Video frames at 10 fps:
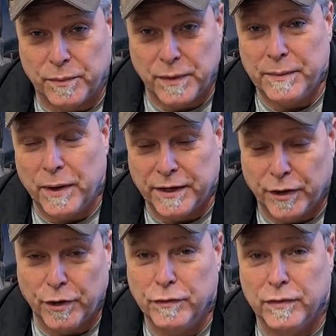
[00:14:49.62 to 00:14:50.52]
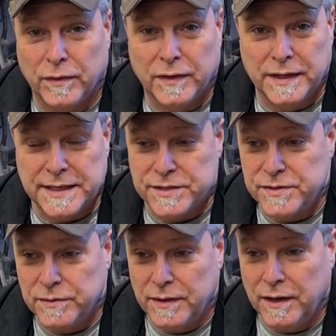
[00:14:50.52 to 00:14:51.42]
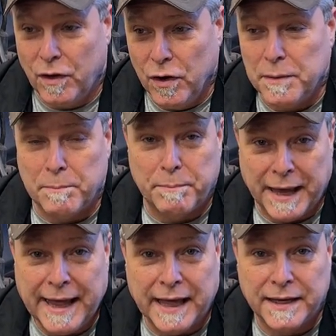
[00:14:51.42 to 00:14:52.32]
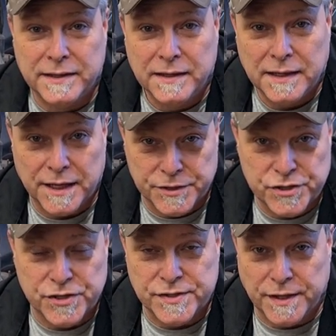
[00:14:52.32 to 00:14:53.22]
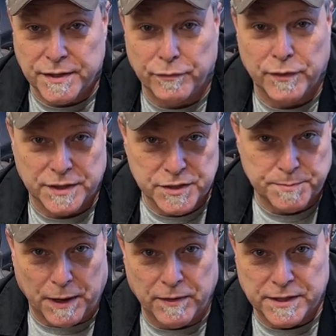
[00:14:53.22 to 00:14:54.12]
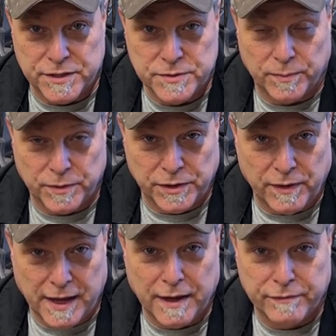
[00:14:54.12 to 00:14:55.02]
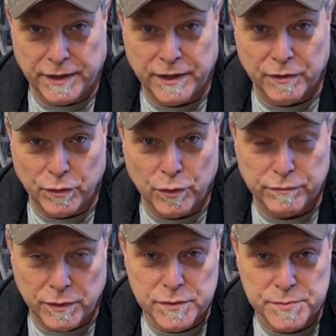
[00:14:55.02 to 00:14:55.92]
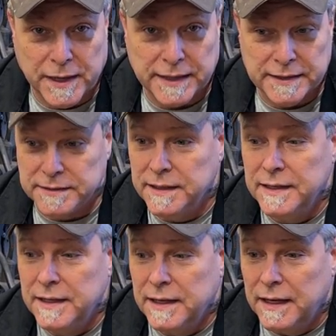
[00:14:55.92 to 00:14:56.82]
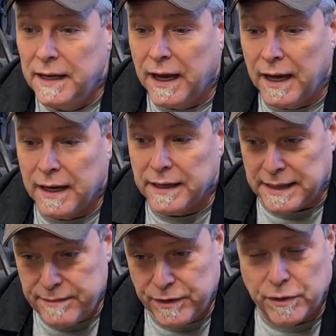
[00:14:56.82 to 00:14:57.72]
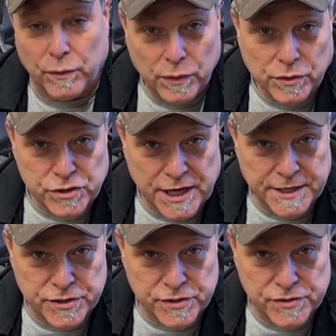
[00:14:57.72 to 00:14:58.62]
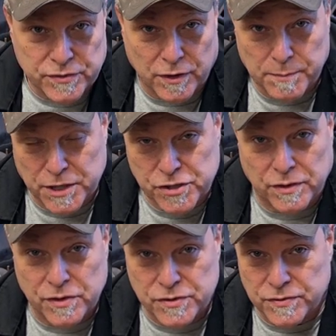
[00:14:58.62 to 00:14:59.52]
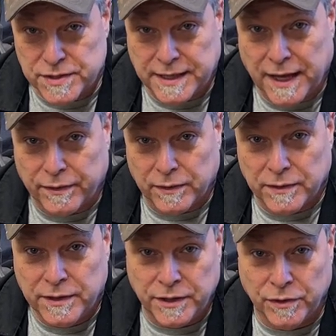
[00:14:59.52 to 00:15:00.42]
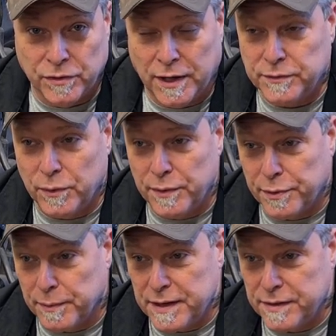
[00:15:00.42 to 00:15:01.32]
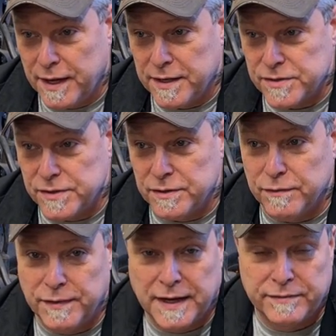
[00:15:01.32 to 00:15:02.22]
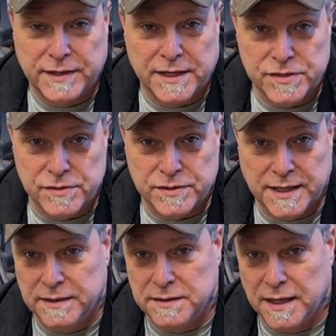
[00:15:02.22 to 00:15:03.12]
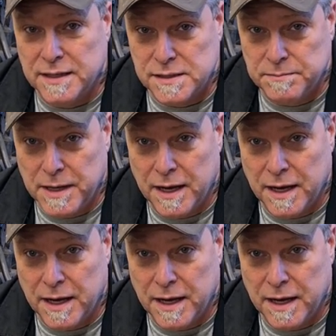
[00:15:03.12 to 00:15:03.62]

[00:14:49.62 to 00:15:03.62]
that we went over on this aren't bad. It's just a different experience when you have an air-cooled Volkswagen. Even the oil changes are much closer together. You're not doing 3,000 or 5,000 or 10,000